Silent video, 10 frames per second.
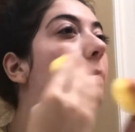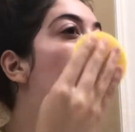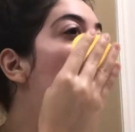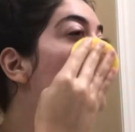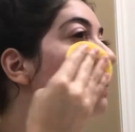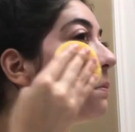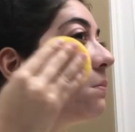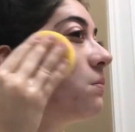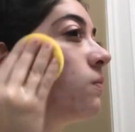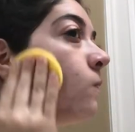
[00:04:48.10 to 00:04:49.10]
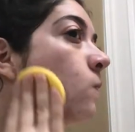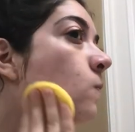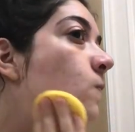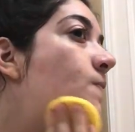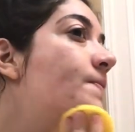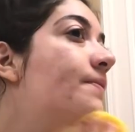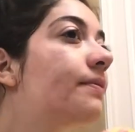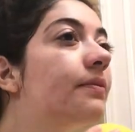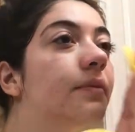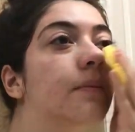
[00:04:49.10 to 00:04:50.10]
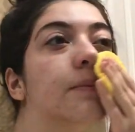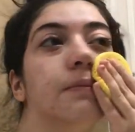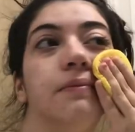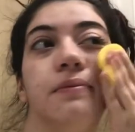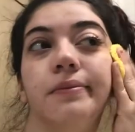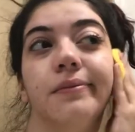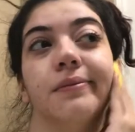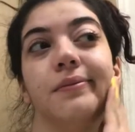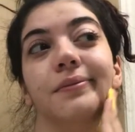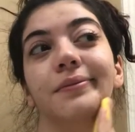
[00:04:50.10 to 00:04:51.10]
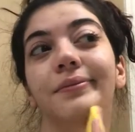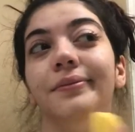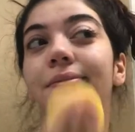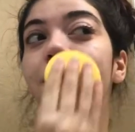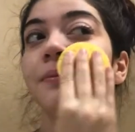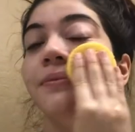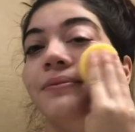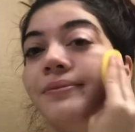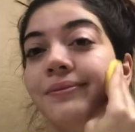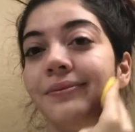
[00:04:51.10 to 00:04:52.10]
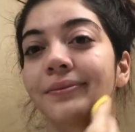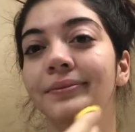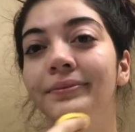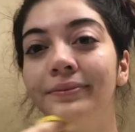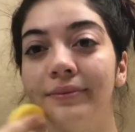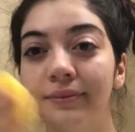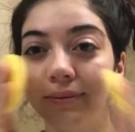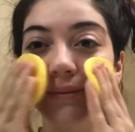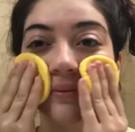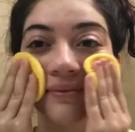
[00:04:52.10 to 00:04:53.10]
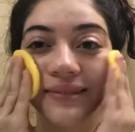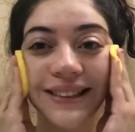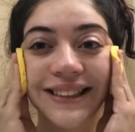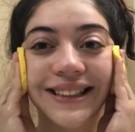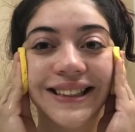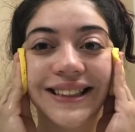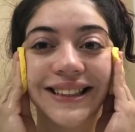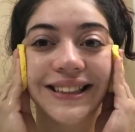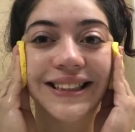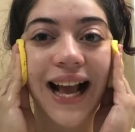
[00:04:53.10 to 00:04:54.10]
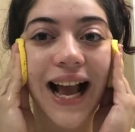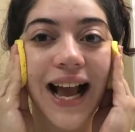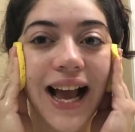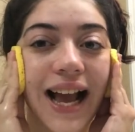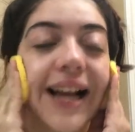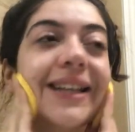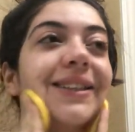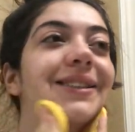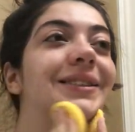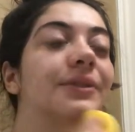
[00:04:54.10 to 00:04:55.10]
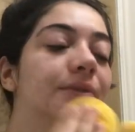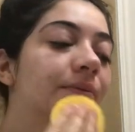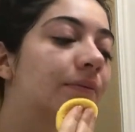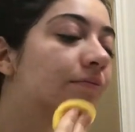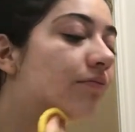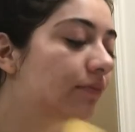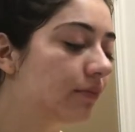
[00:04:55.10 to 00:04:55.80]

Nothing is said.